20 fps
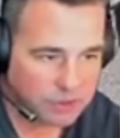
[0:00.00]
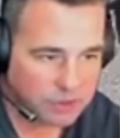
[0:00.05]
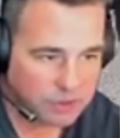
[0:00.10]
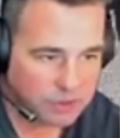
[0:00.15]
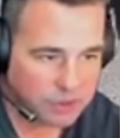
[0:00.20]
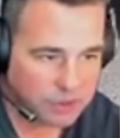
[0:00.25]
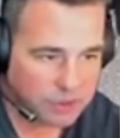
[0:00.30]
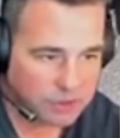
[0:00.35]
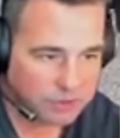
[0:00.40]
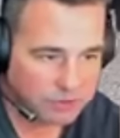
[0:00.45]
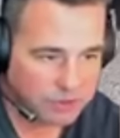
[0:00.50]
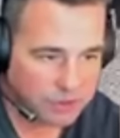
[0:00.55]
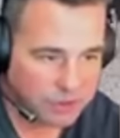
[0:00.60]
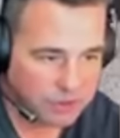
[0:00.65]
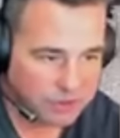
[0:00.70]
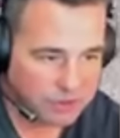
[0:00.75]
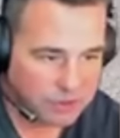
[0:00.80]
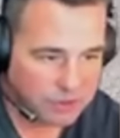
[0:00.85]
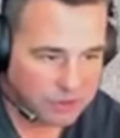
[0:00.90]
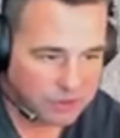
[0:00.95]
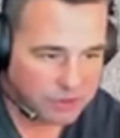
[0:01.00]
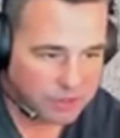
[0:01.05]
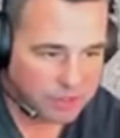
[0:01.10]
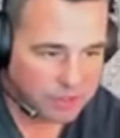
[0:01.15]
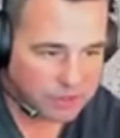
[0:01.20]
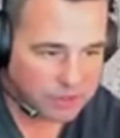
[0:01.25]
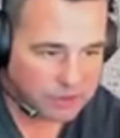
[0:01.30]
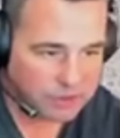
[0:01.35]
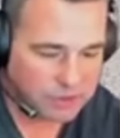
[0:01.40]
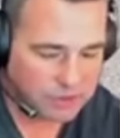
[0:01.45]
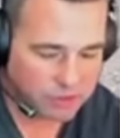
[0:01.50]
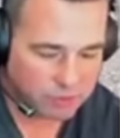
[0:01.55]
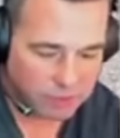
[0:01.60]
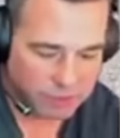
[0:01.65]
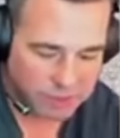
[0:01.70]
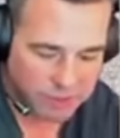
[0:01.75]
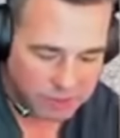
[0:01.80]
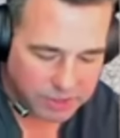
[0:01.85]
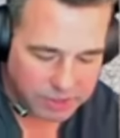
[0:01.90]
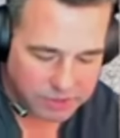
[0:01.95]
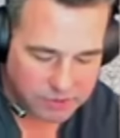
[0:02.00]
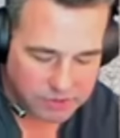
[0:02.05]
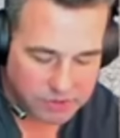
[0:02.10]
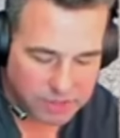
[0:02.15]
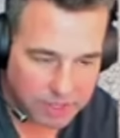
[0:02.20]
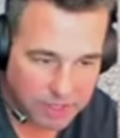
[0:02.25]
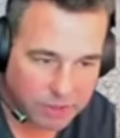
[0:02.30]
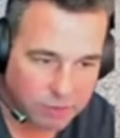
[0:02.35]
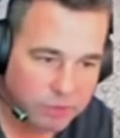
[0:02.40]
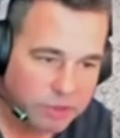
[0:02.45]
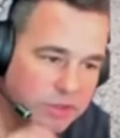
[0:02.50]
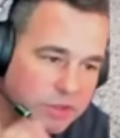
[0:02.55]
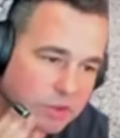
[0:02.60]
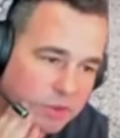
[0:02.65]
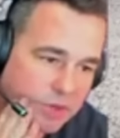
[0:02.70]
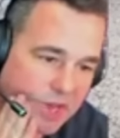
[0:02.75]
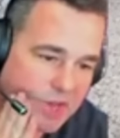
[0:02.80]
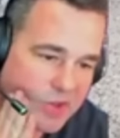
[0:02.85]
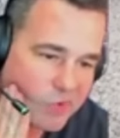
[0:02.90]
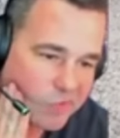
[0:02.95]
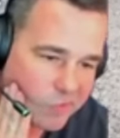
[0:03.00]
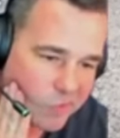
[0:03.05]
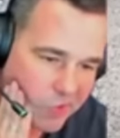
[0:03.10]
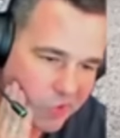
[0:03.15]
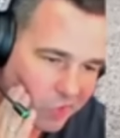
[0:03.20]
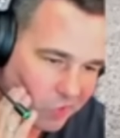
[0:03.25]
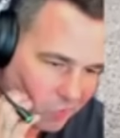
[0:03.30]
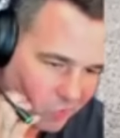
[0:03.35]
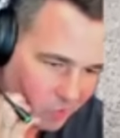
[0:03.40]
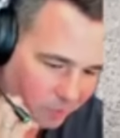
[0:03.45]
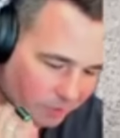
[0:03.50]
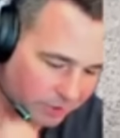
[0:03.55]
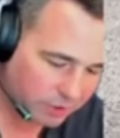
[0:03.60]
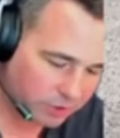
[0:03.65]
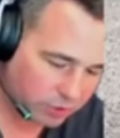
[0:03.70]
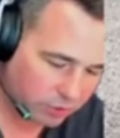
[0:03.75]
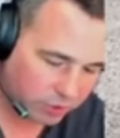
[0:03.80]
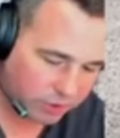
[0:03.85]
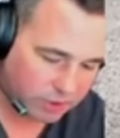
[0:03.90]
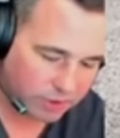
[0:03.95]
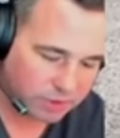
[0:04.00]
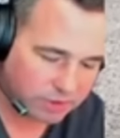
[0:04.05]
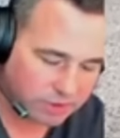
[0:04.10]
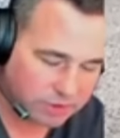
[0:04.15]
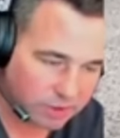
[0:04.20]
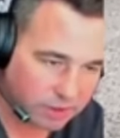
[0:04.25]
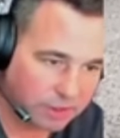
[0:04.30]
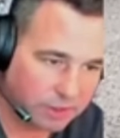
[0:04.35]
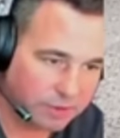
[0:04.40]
it's amazing on the outside. We're going to get inside. We do have somebody joining us